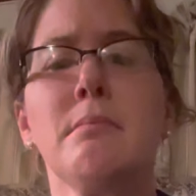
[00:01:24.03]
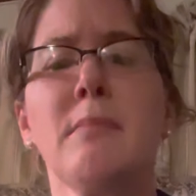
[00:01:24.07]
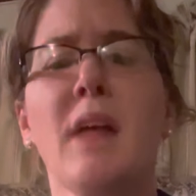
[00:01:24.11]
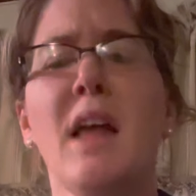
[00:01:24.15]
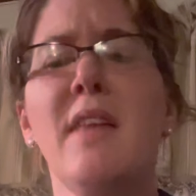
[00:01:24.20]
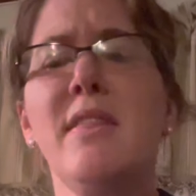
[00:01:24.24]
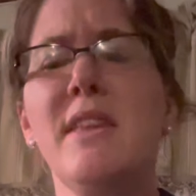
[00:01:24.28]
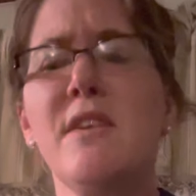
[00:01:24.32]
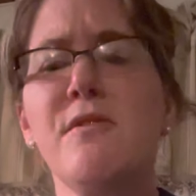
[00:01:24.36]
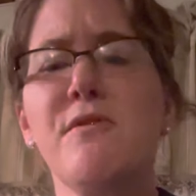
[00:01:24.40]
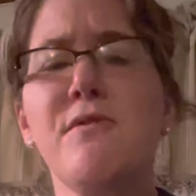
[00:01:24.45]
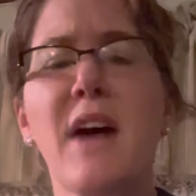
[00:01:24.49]

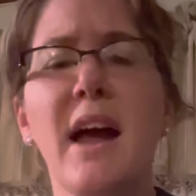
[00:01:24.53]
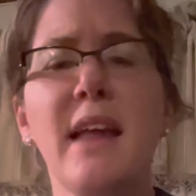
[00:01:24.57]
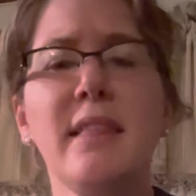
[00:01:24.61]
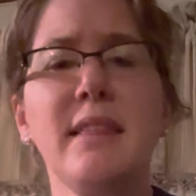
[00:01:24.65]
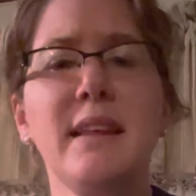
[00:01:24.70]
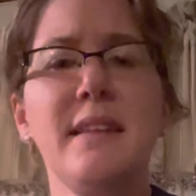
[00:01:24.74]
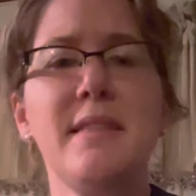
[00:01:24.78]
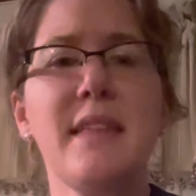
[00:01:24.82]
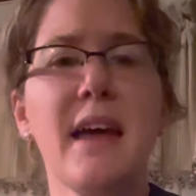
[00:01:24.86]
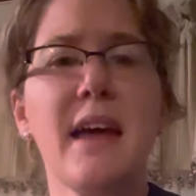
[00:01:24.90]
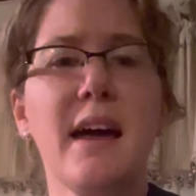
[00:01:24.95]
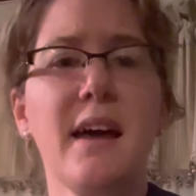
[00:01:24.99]
And then
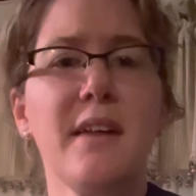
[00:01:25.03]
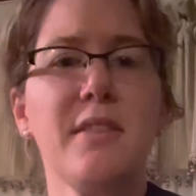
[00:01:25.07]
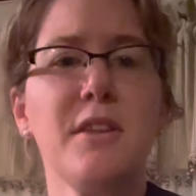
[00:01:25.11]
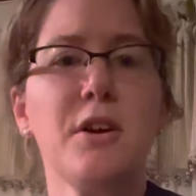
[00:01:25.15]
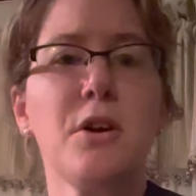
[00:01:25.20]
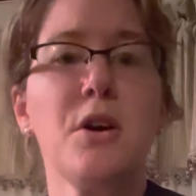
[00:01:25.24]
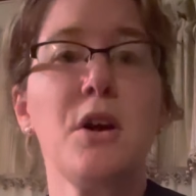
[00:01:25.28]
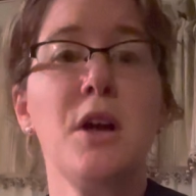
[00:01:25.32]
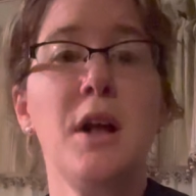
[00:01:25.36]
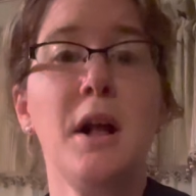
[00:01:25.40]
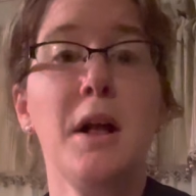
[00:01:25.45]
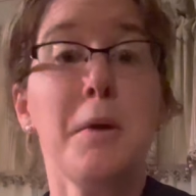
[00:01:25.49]
finally, the
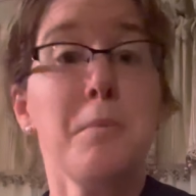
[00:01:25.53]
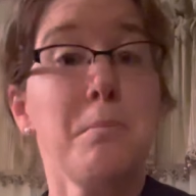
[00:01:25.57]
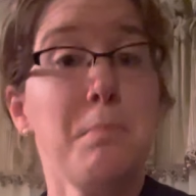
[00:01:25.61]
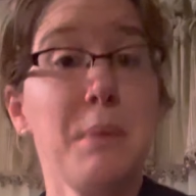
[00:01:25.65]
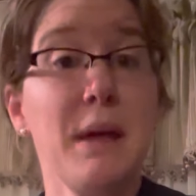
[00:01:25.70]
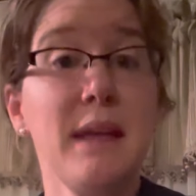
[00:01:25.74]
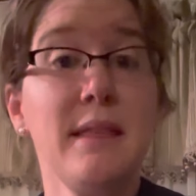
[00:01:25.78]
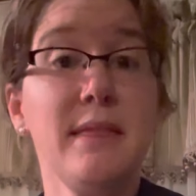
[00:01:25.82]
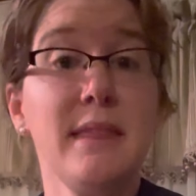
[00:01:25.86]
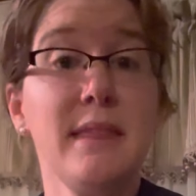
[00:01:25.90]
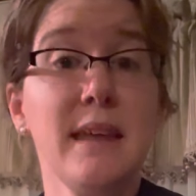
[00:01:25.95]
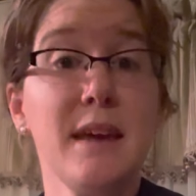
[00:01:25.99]
other
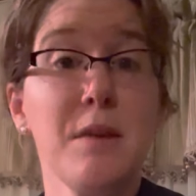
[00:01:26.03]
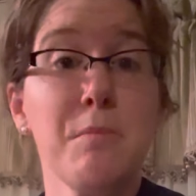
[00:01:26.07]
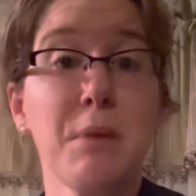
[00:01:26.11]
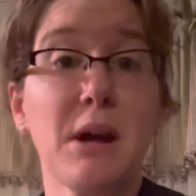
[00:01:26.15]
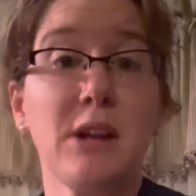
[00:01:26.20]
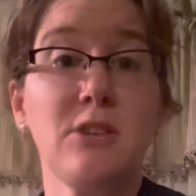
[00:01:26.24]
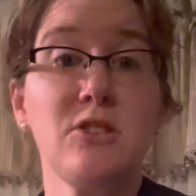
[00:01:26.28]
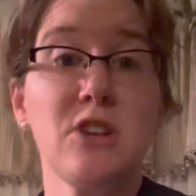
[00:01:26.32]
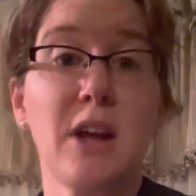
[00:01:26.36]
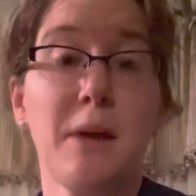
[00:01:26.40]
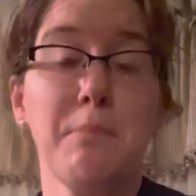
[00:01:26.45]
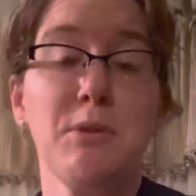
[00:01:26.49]
big thing
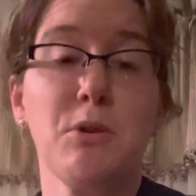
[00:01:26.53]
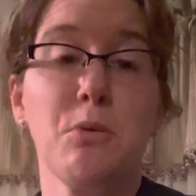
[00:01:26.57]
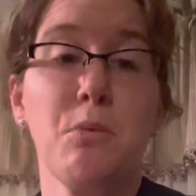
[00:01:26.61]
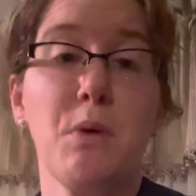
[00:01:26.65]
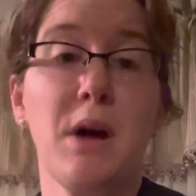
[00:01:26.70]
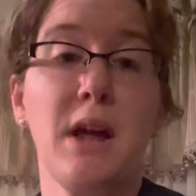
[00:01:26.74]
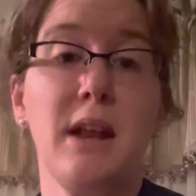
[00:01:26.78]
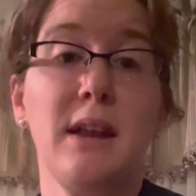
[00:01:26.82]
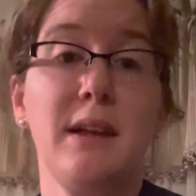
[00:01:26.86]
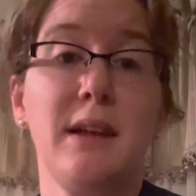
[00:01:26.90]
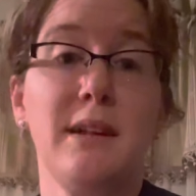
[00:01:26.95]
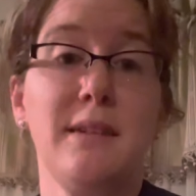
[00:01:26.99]
about chapter
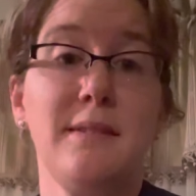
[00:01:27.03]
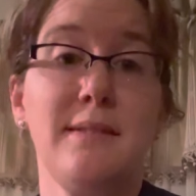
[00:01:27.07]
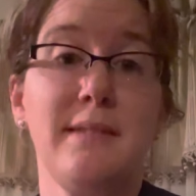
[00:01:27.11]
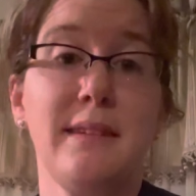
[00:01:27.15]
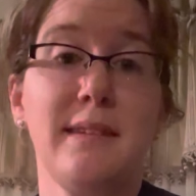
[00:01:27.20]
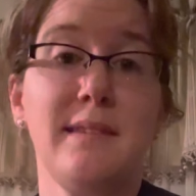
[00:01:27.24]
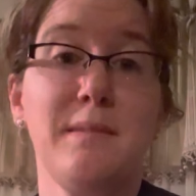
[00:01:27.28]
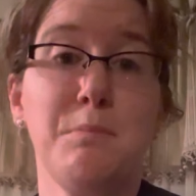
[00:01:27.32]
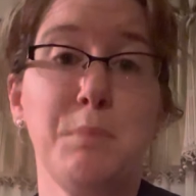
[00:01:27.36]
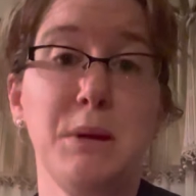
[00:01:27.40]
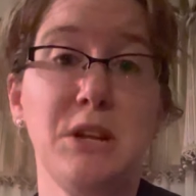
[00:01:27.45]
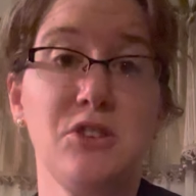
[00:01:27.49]
one is the
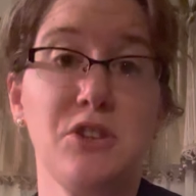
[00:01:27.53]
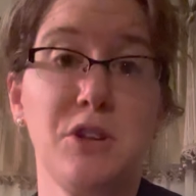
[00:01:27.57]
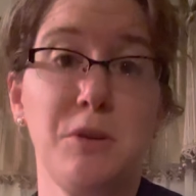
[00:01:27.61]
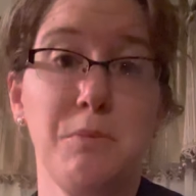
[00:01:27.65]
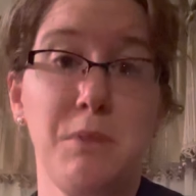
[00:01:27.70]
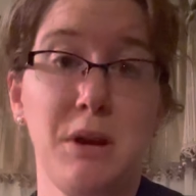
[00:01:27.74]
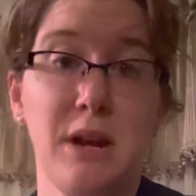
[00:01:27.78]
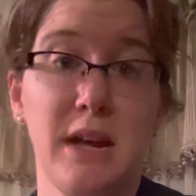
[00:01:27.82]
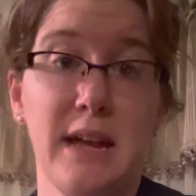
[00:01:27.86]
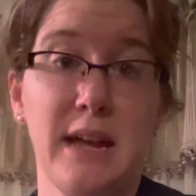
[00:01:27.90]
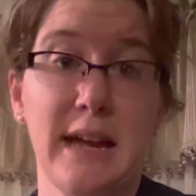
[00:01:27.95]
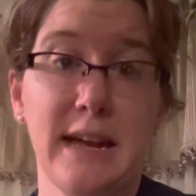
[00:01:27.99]
speech
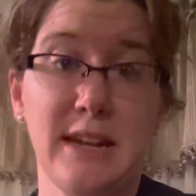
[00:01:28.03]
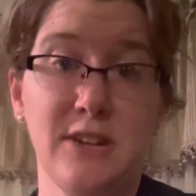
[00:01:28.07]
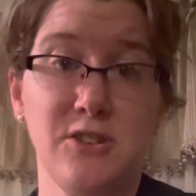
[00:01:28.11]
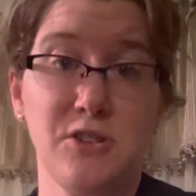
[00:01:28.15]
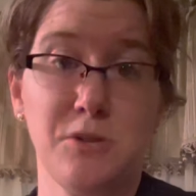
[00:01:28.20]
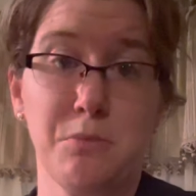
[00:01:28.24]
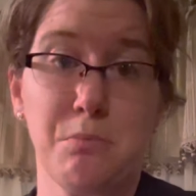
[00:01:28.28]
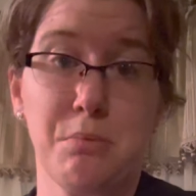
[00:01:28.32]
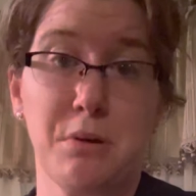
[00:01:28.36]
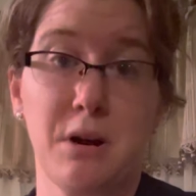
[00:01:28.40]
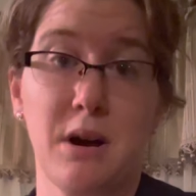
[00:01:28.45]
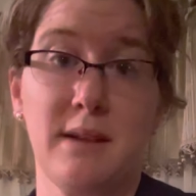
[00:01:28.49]

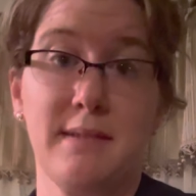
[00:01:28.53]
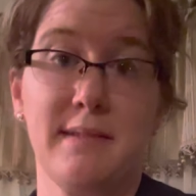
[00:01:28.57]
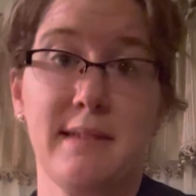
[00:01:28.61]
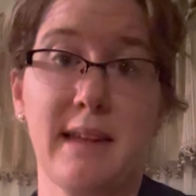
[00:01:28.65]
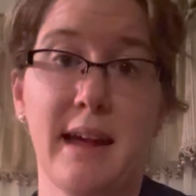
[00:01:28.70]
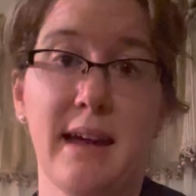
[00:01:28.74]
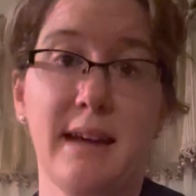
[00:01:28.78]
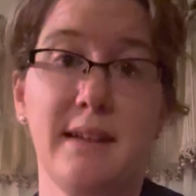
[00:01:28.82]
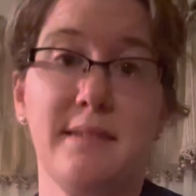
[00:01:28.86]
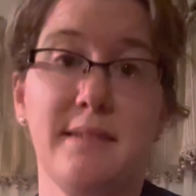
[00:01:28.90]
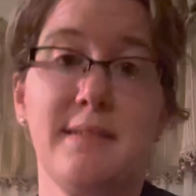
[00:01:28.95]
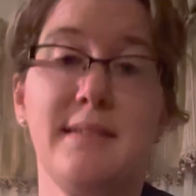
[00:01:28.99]
communication
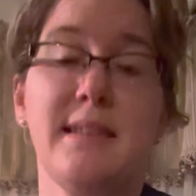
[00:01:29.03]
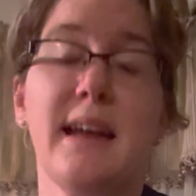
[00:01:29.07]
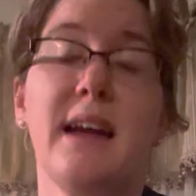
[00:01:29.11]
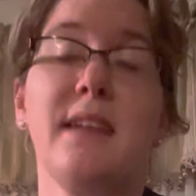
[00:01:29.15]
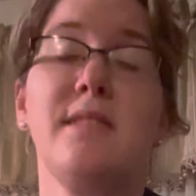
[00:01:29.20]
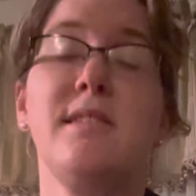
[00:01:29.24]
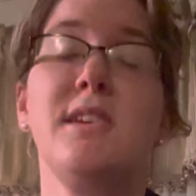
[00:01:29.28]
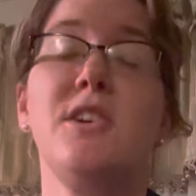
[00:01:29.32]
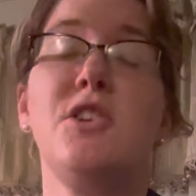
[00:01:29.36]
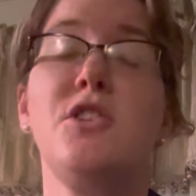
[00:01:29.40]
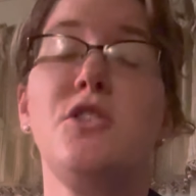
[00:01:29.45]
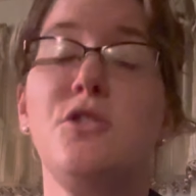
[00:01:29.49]
process.
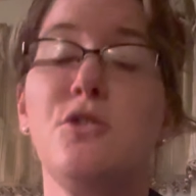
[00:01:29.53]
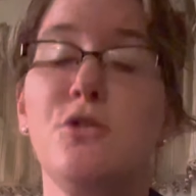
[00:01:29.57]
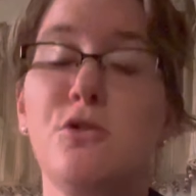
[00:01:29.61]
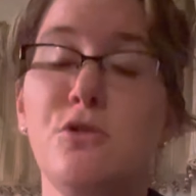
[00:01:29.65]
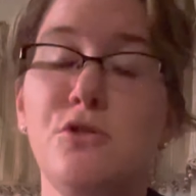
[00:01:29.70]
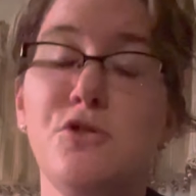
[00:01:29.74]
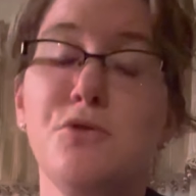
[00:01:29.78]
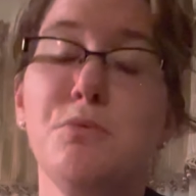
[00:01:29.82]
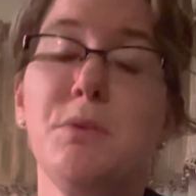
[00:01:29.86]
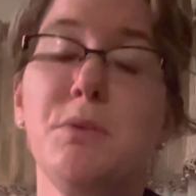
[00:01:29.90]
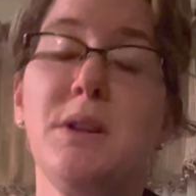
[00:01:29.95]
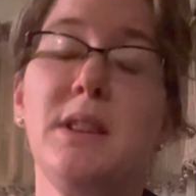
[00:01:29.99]
That's a
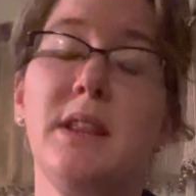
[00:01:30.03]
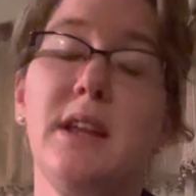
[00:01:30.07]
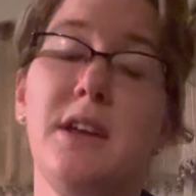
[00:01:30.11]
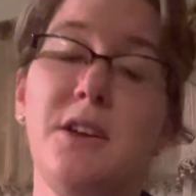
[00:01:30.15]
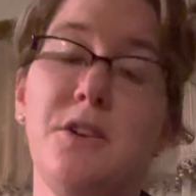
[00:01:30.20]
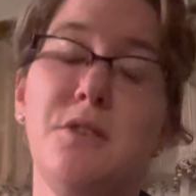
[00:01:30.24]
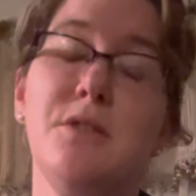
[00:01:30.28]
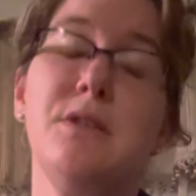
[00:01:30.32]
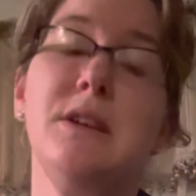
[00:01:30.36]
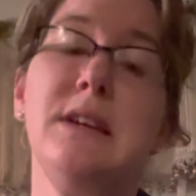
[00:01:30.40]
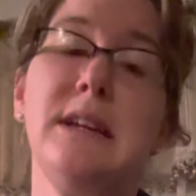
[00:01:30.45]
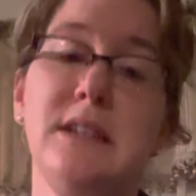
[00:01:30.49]
huge one that
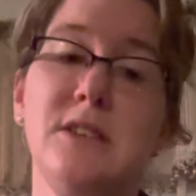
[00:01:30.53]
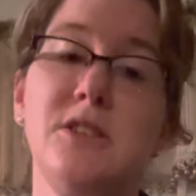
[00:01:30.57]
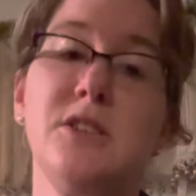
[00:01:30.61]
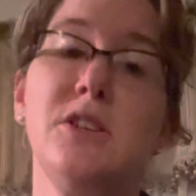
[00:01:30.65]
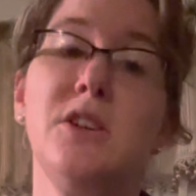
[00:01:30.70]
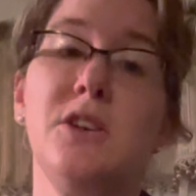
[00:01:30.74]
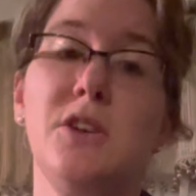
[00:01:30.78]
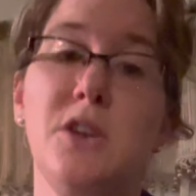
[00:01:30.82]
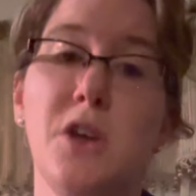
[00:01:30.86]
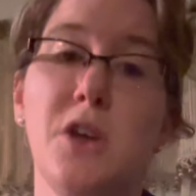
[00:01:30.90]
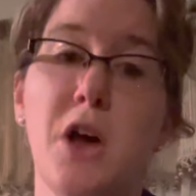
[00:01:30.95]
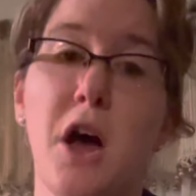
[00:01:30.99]
you need
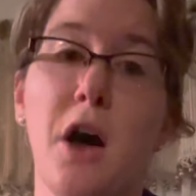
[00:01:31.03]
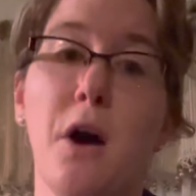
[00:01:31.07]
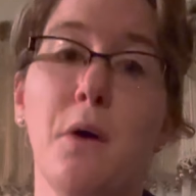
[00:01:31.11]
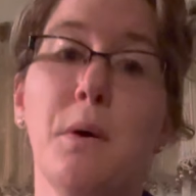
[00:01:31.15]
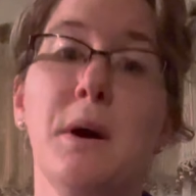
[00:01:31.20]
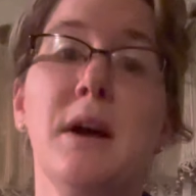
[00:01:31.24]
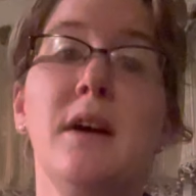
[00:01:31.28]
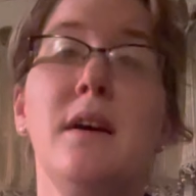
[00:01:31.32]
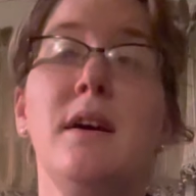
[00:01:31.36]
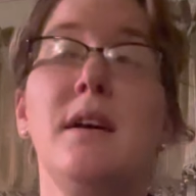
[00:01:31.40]
to know.